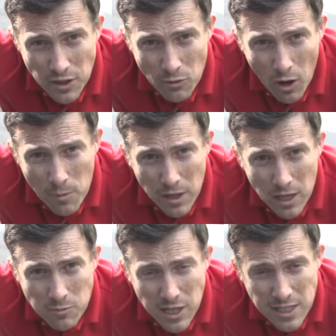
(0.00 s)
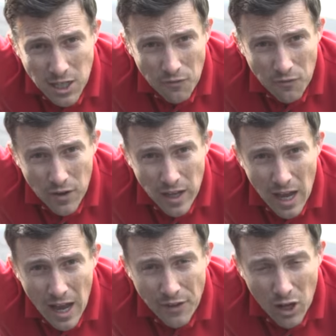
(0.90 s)
then the ride becomes less
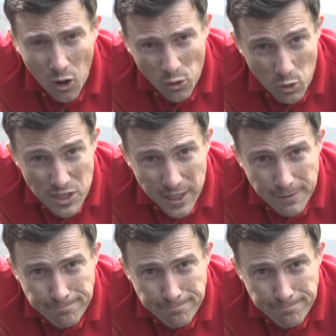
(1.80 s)
comfy and the car noisier.